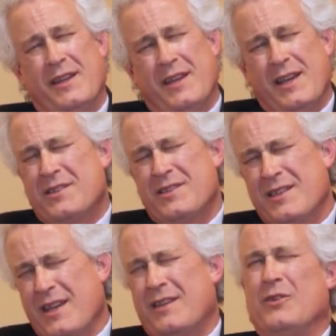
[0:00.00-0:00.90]
A
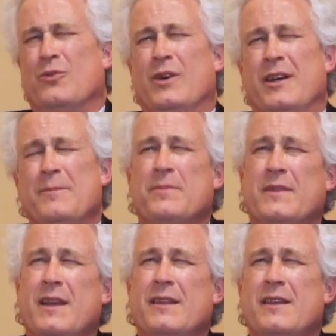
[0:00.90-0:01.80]
second
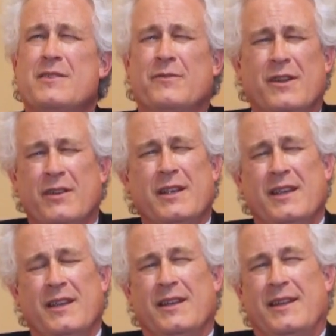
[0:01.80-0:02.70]
one, I think it's a very